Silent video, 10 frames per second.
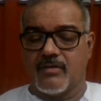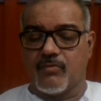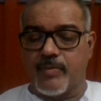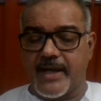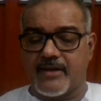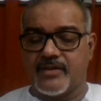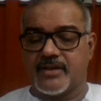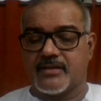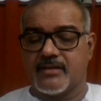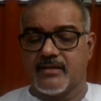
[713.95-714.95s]
wear
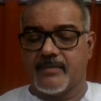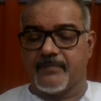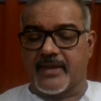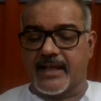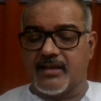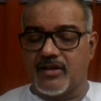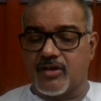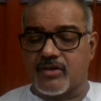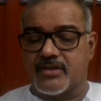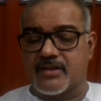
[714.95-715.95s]
it and
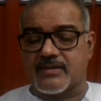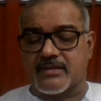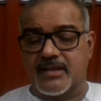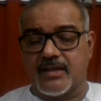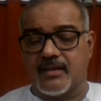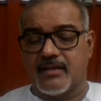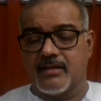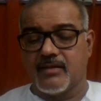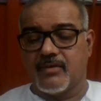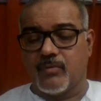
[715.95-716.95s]
lodge it still
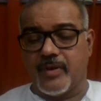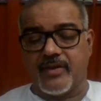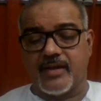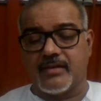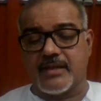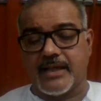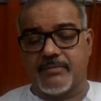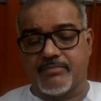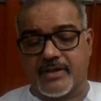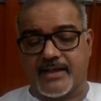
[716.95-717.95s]
within thy
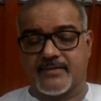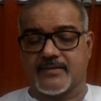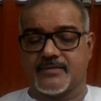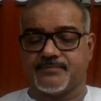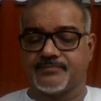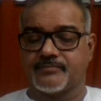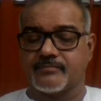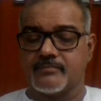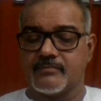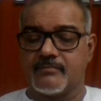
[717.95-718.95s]
breast.
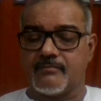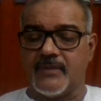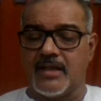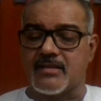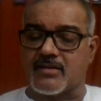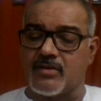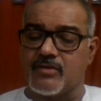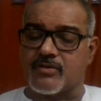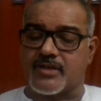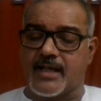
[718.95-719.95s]

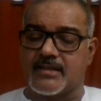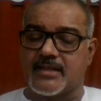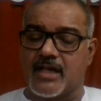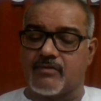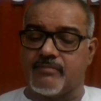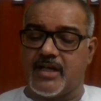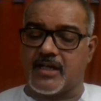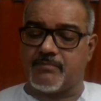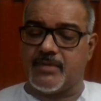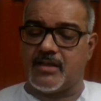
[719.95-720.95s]
So shalt thou
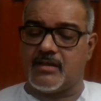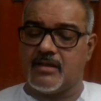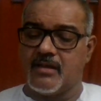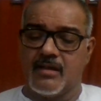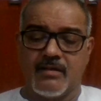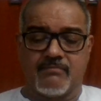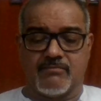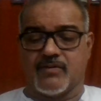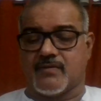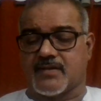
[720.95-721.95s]
make me
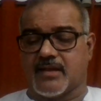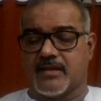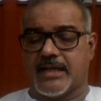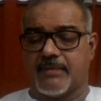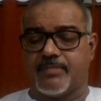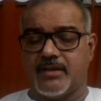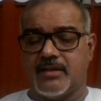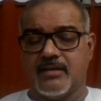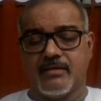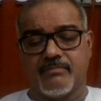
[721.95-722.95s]
most
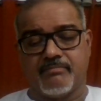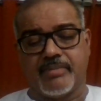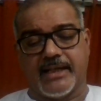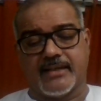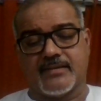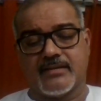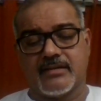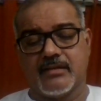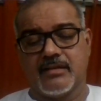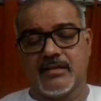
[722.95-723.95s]
unhappy
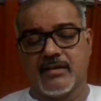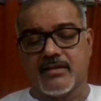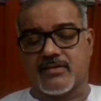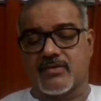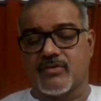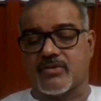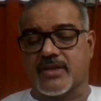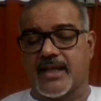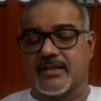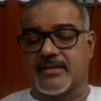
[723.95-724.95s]
blessed. So
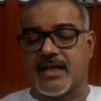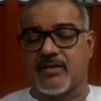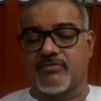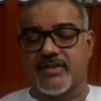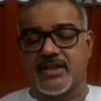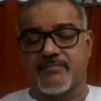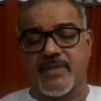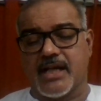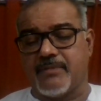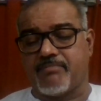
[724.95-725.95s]
shalt thou rid
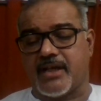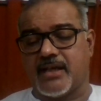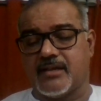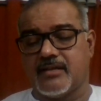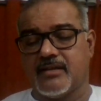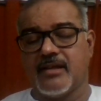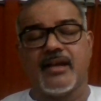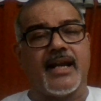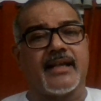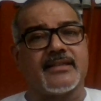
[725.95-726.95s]
my pain
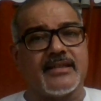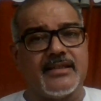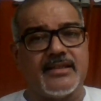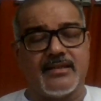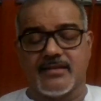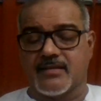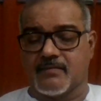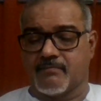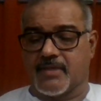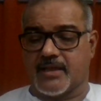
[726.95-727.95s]
and
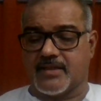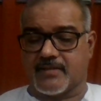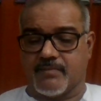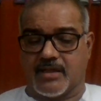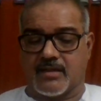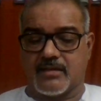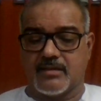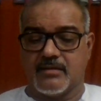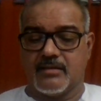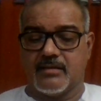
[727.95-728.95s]
ease my
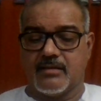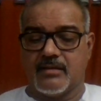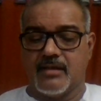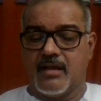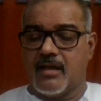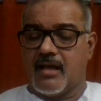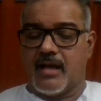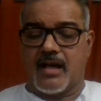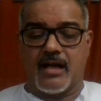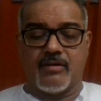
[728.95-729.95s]
smart.
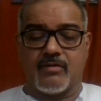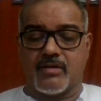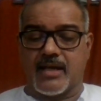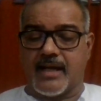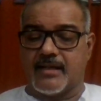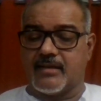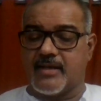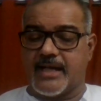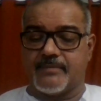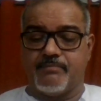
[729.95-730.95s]
How can
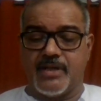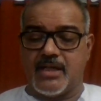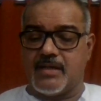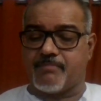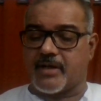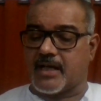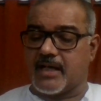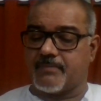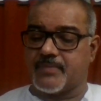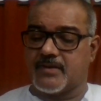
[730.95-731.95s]
that be,
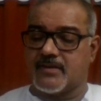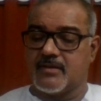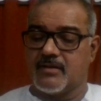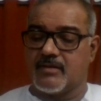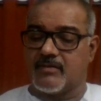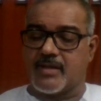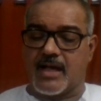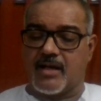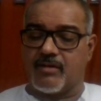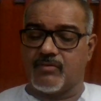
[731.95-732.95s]
perhaps,
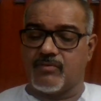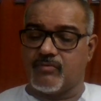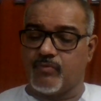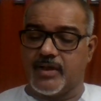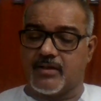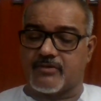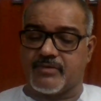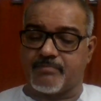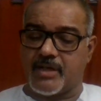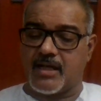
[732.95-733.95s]
thou wilt
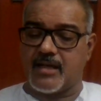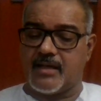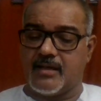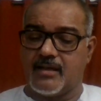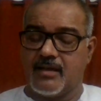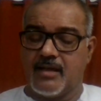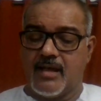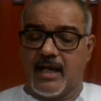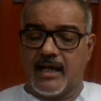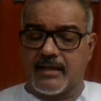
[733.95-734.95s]
reply?
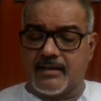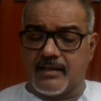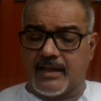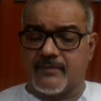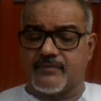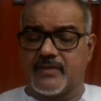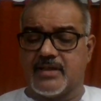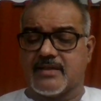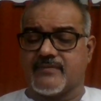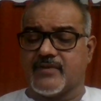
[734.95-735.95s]
A glove
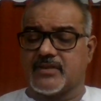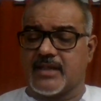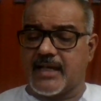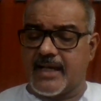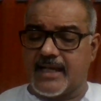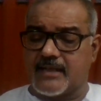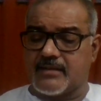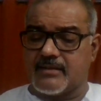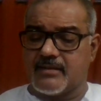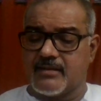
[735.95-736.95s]
is for the
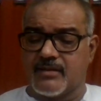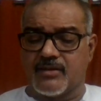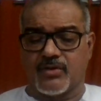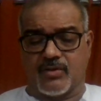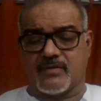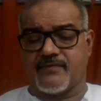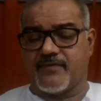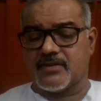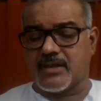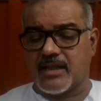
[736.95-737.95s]
hand, not
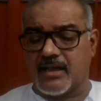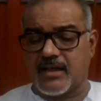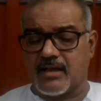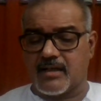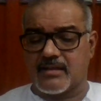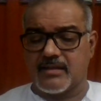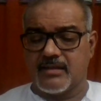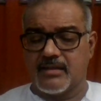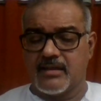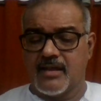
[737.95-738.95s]
for the heart.
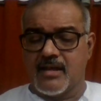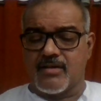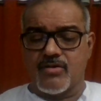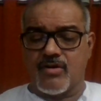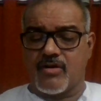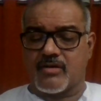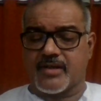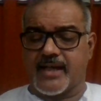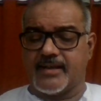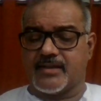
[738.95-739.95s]
Nor
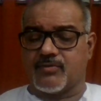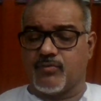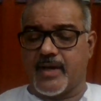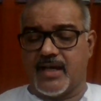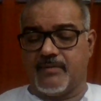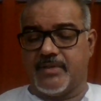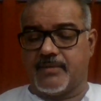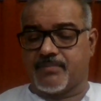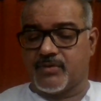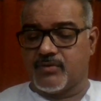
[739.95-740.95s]
can it well
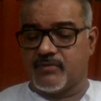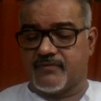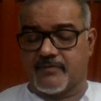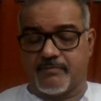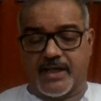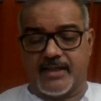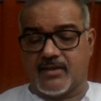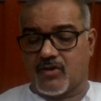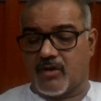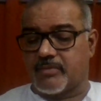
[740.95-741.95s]
be proved by
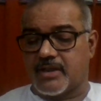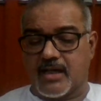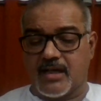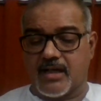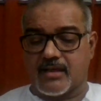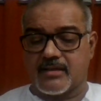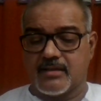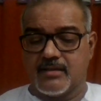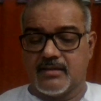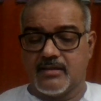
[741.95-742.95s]
common art,
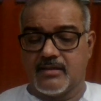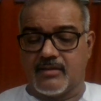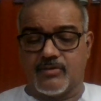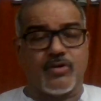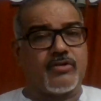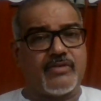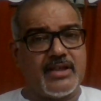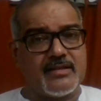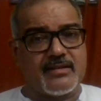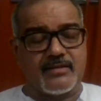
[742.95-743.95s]
nor
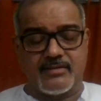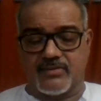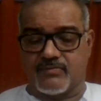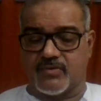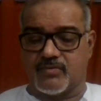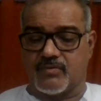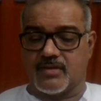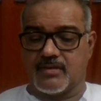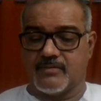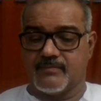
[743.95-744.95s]
reason's rule.